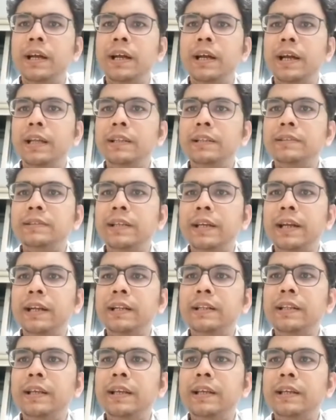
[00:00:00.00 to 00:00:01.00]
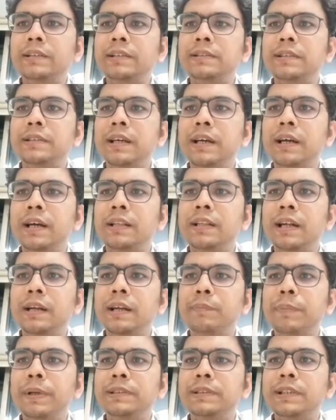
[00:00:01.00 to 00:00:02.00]
And the second thing is
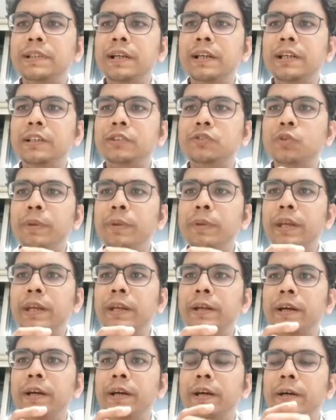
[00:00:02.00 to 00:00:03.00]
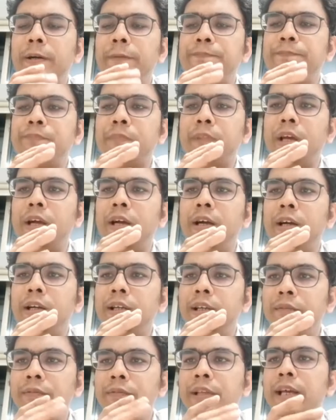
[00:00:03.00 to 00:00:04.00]
that patient needs to be,
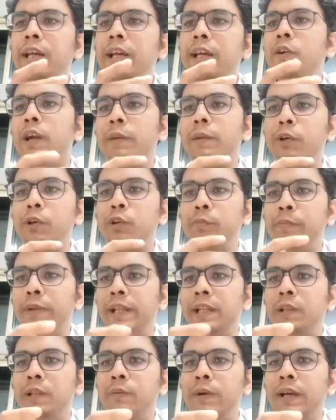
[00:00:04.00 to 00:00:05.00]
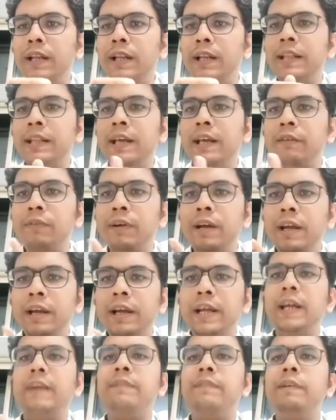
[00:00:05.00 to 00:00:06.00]
if they are not able to breathe well, they have
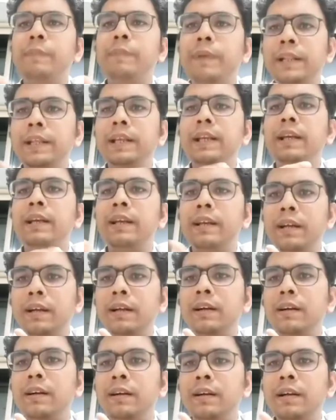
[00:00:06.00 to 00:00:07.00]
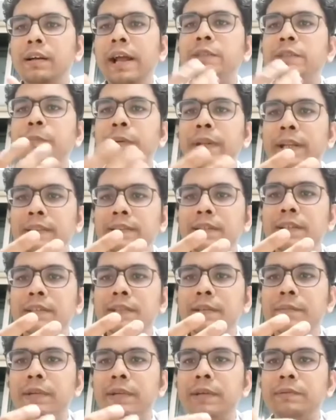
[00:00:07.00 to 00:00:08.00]
heavy breathing, aspiration
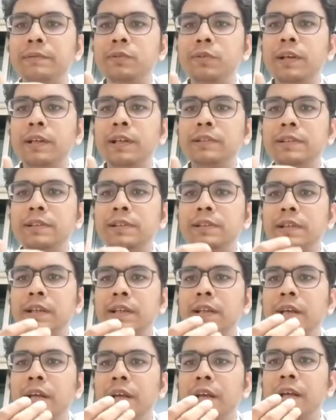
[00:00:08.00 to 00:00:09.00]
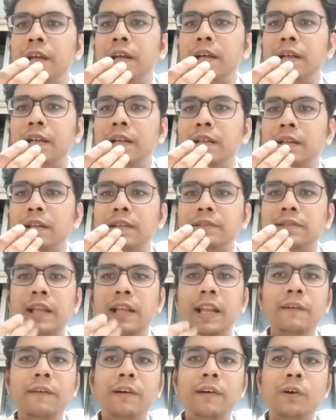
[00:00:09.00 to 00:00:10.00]
sometimes during a seizure, the
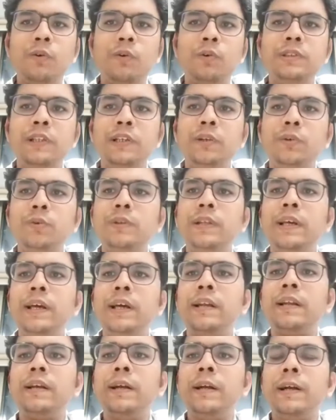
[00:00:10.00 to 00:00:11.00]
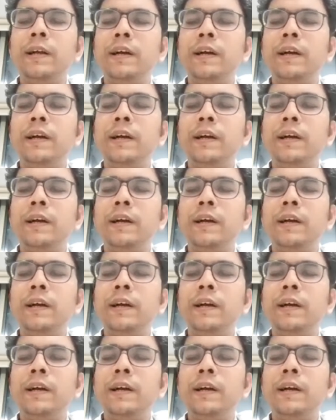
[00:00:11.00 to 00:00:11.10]
saliva goes into their